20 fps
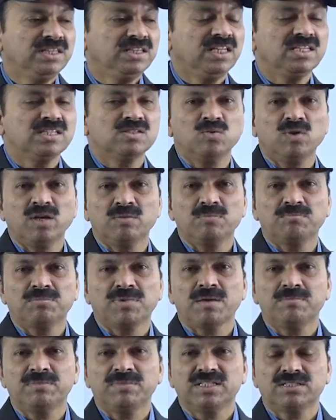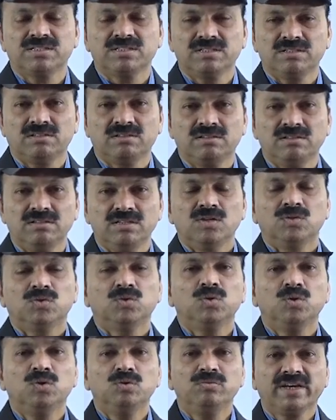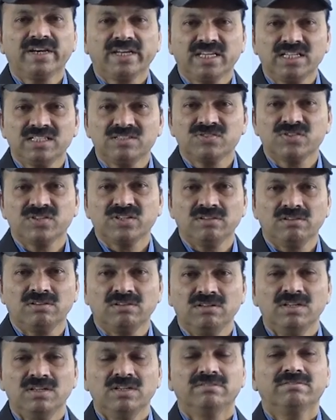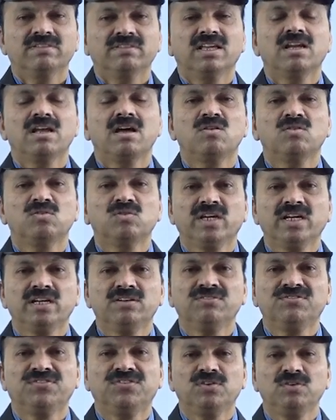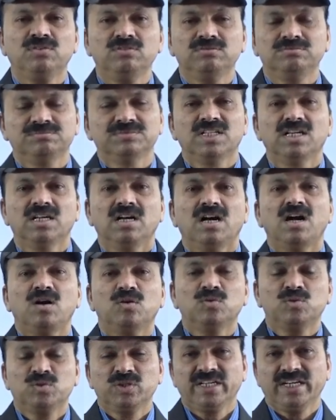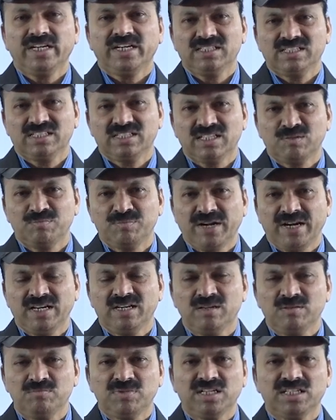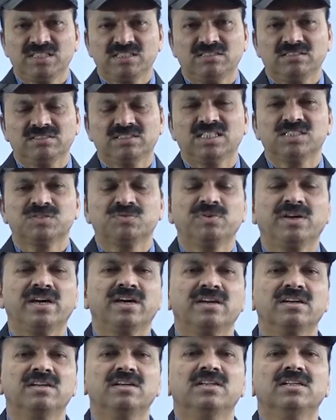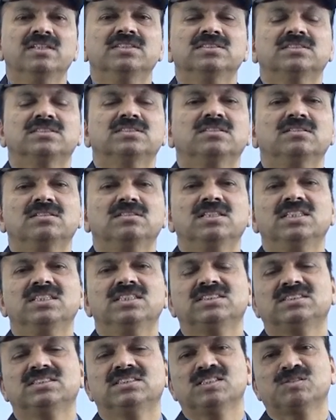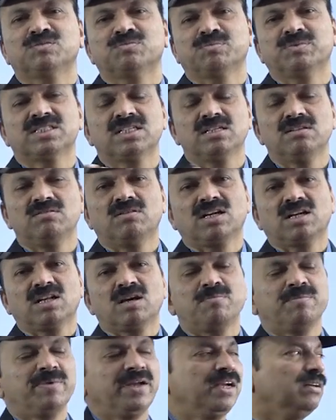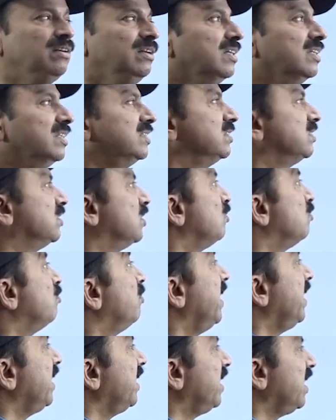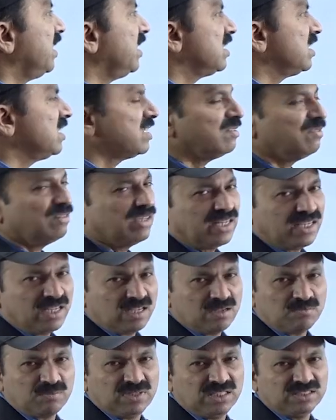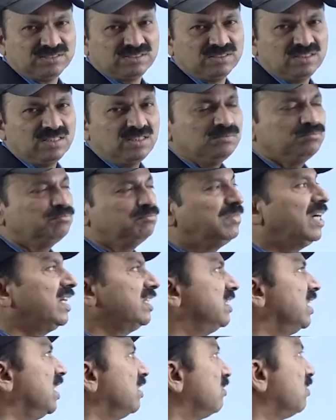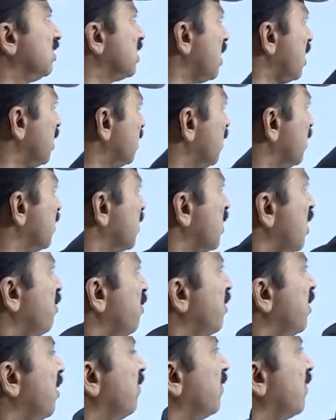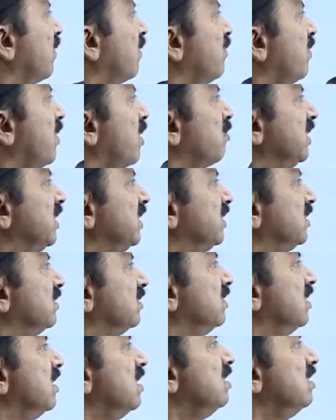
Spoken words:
there is no employment here, no work is here, then how to get food, how to get bread and butter? That's why. So this especially what happened. So migrations they were taking place. But that was also stopped after formation.